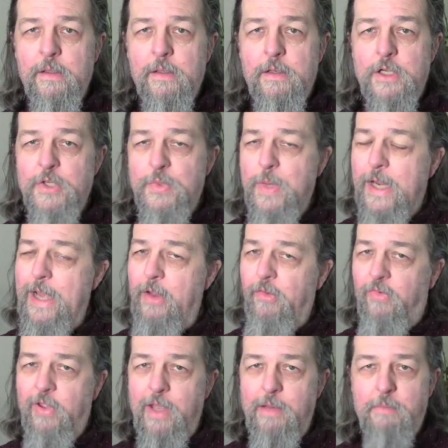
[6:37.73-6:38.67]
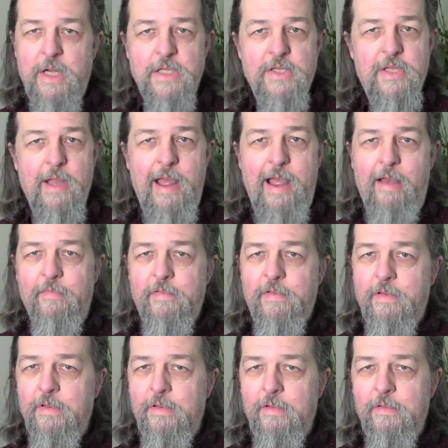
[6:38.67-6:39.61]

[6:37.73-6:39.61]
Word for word: because we got 10 months left.